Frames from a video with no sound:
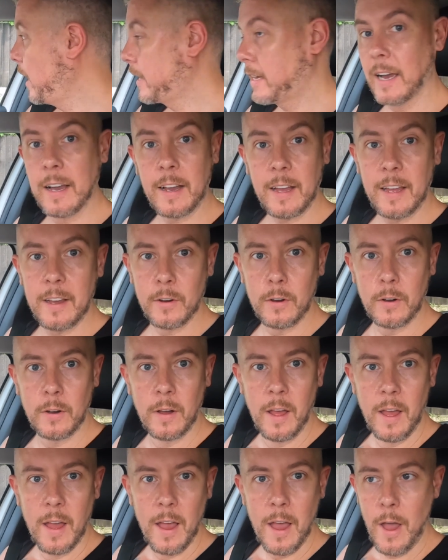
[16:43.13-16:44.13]
like a little
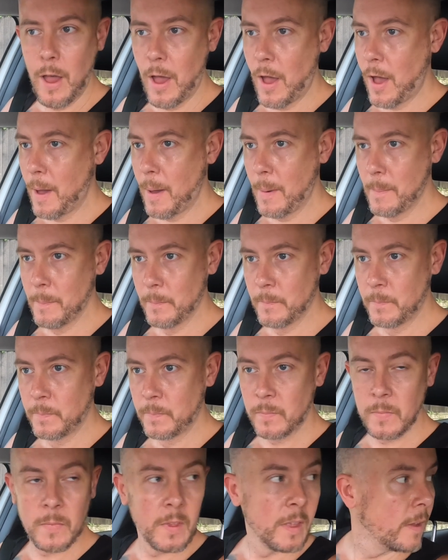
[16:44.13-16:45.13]
um,
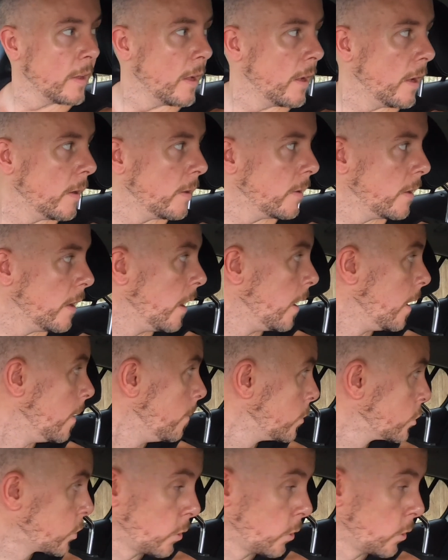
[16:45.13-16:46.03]
um,